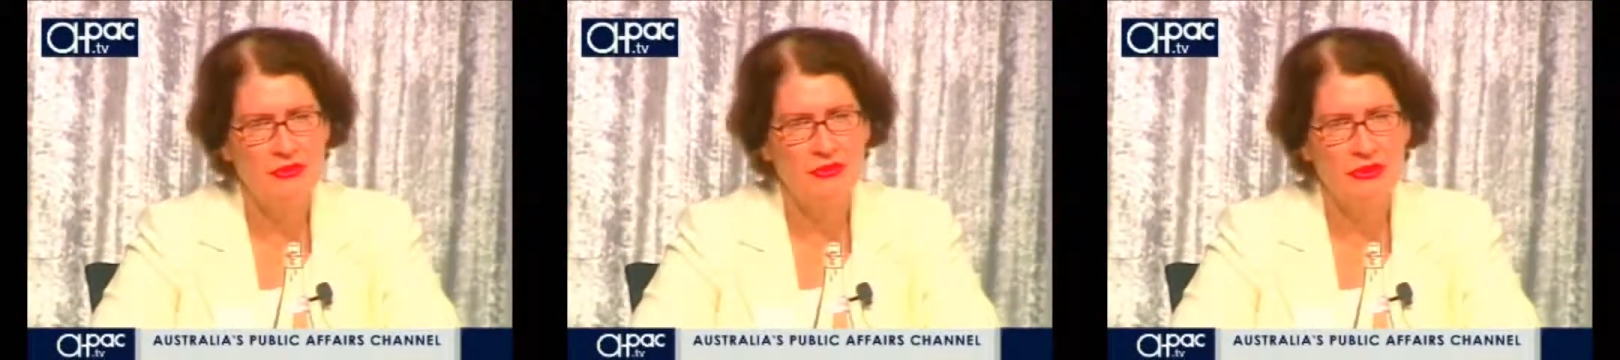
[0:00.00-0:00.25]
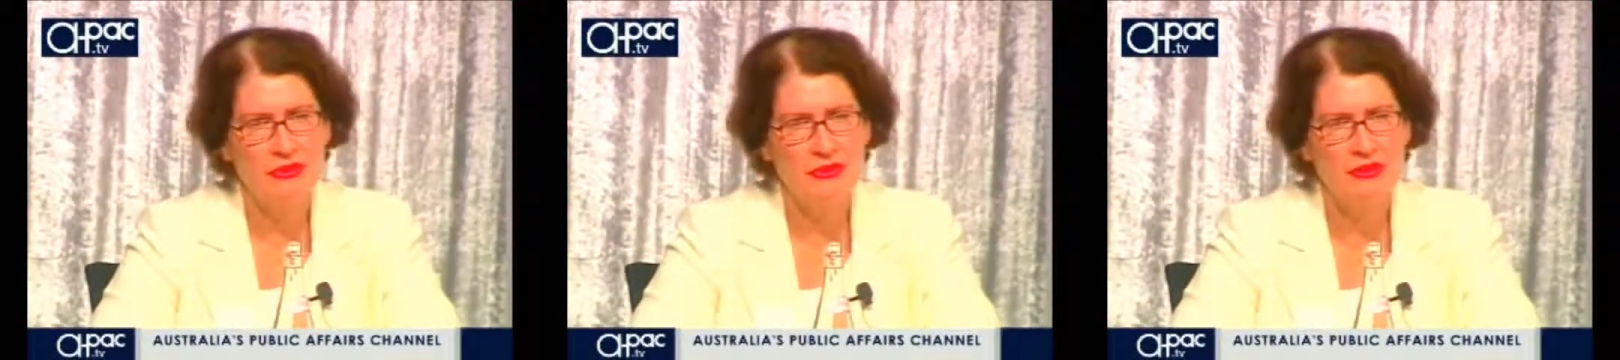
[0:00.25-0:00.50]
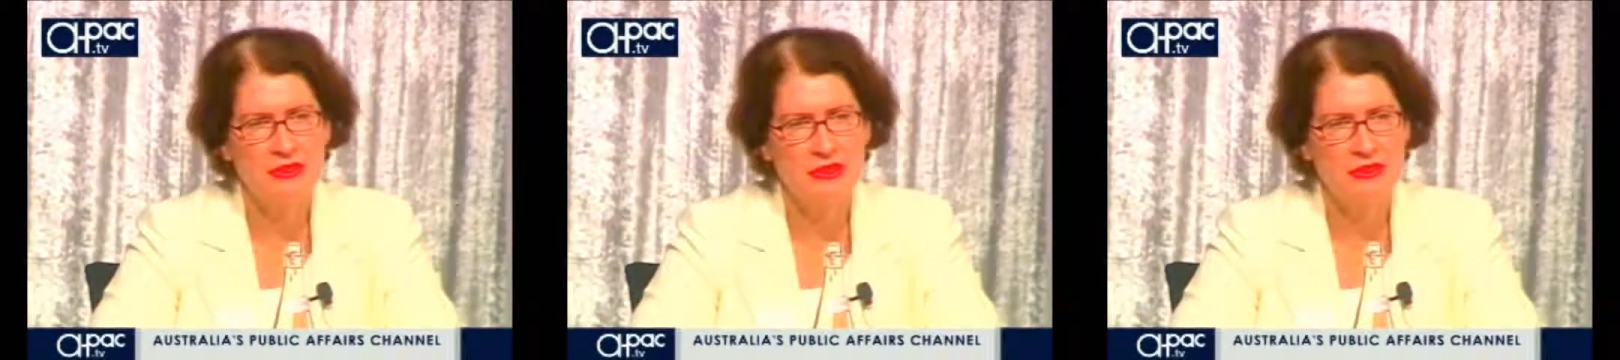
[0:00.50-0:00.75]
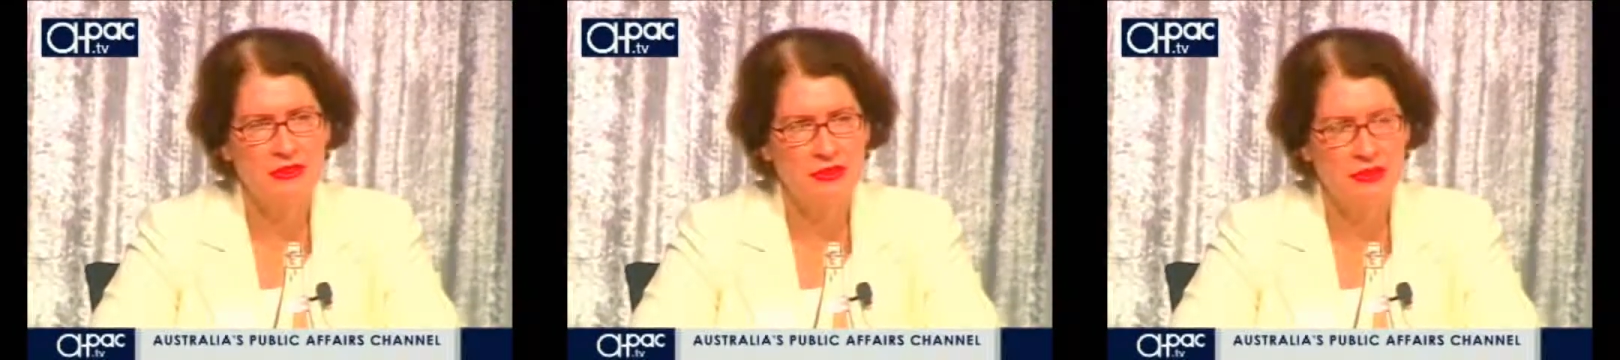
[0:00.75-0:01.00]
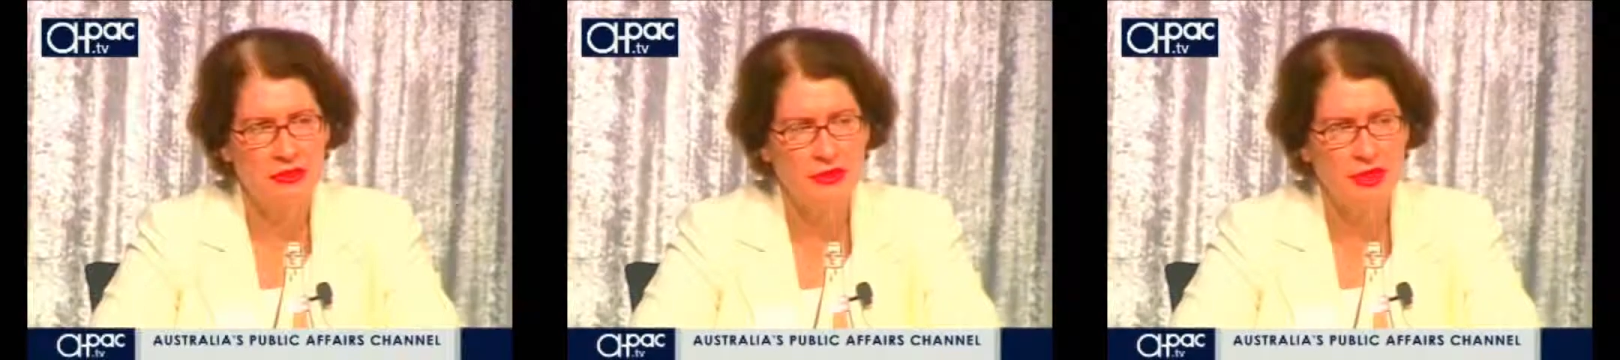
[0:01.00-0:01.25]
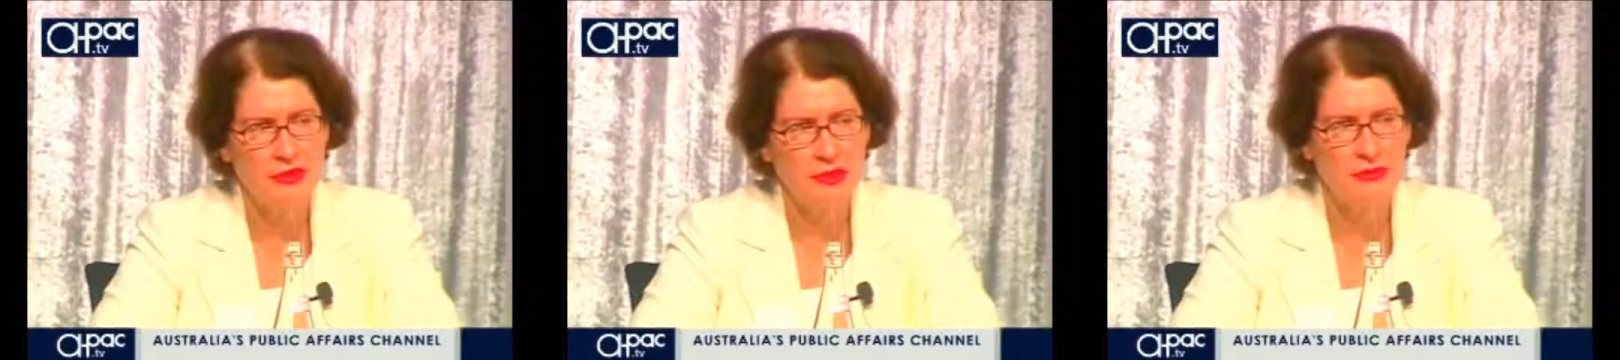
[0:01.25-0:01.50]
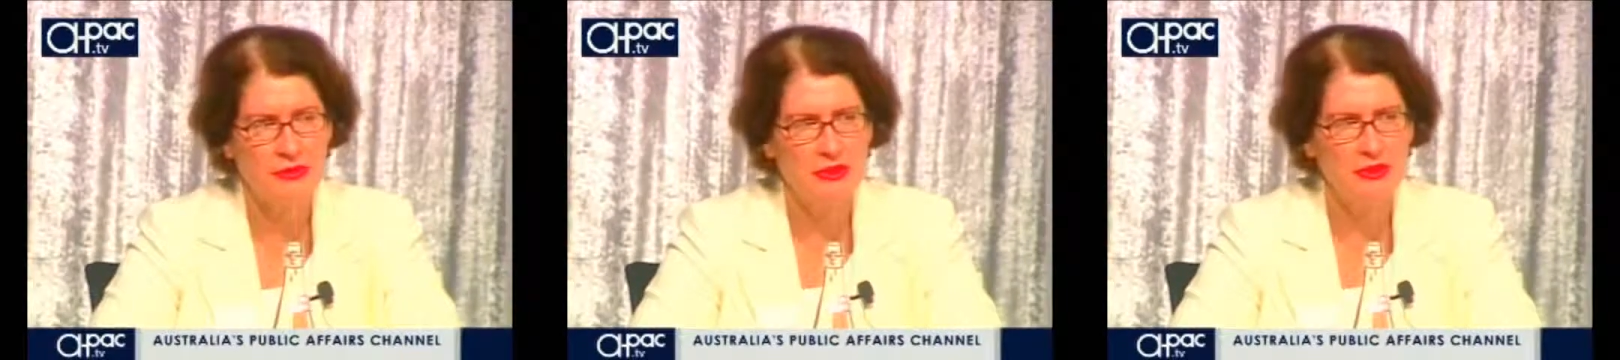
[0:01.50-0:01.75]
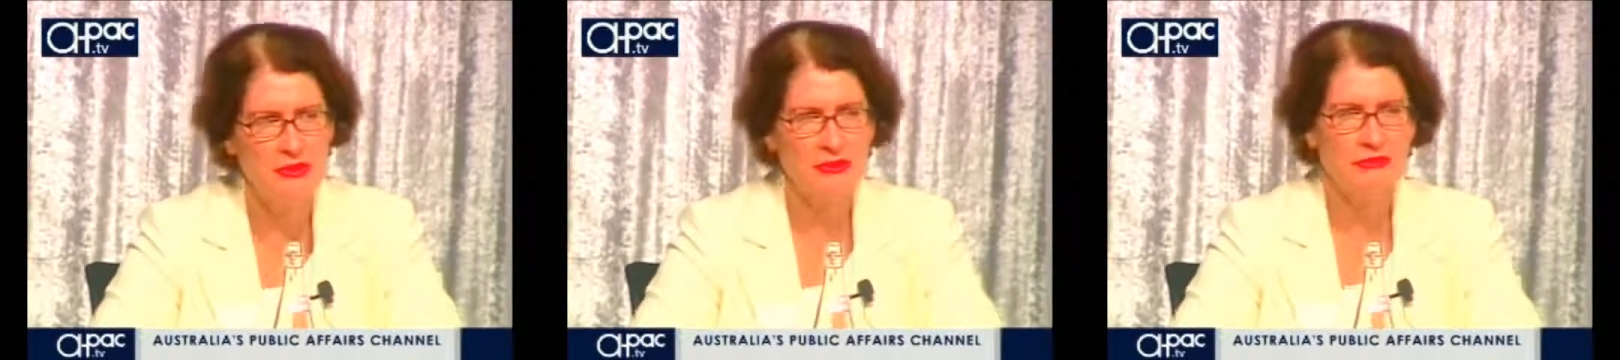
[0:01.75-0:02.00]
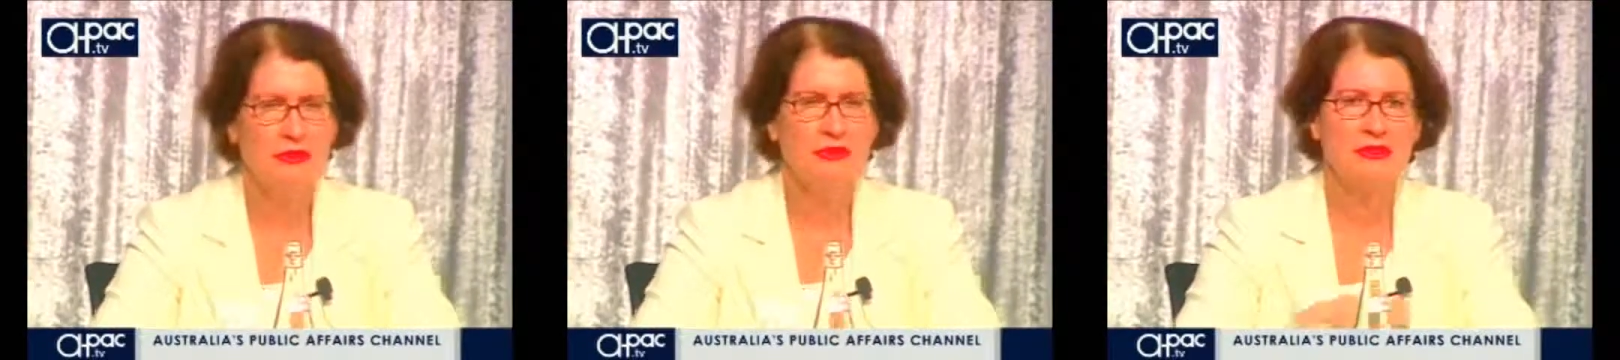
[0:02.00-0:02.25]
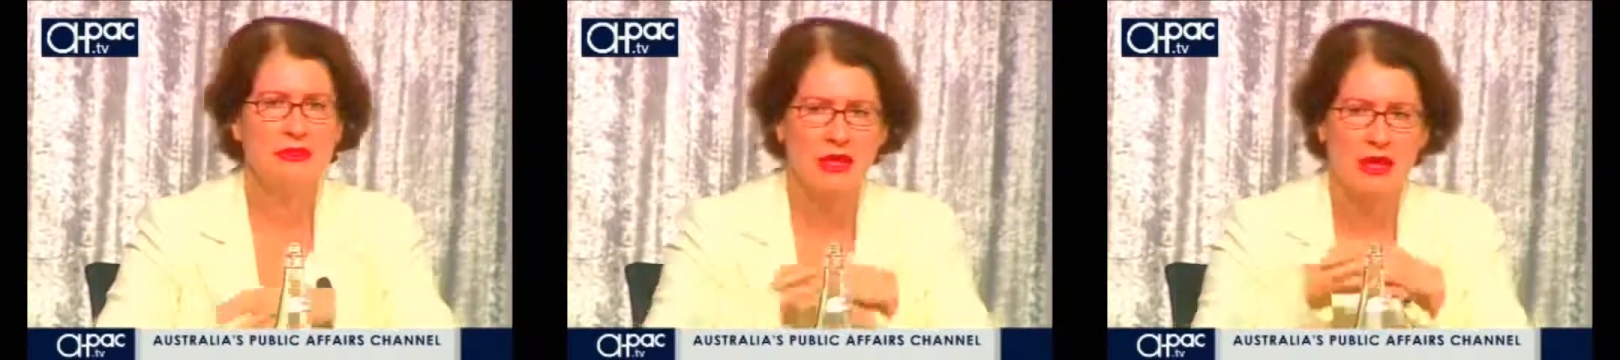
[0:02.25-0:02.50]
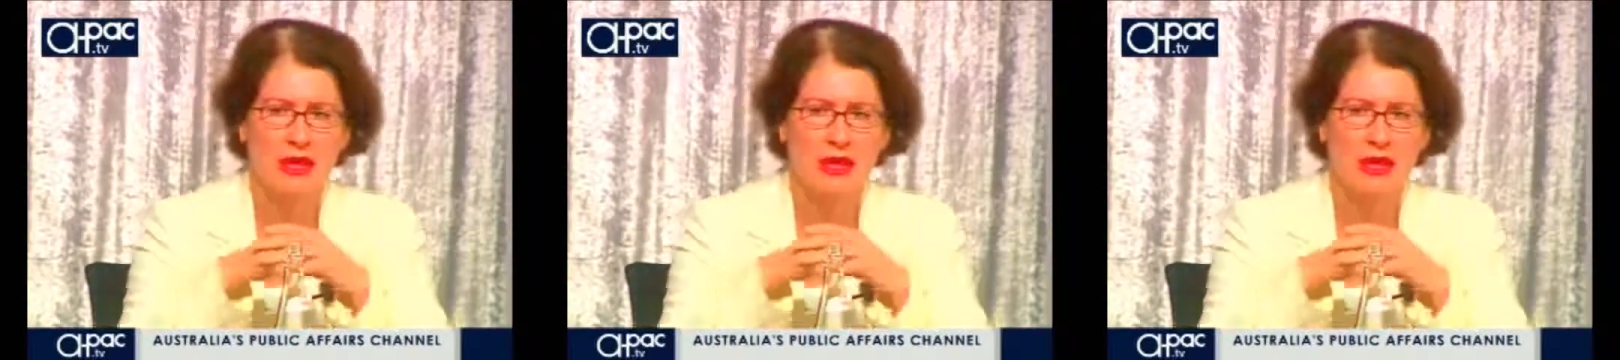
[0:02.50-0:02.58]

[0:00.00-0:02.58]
the thing that tends to unite public servants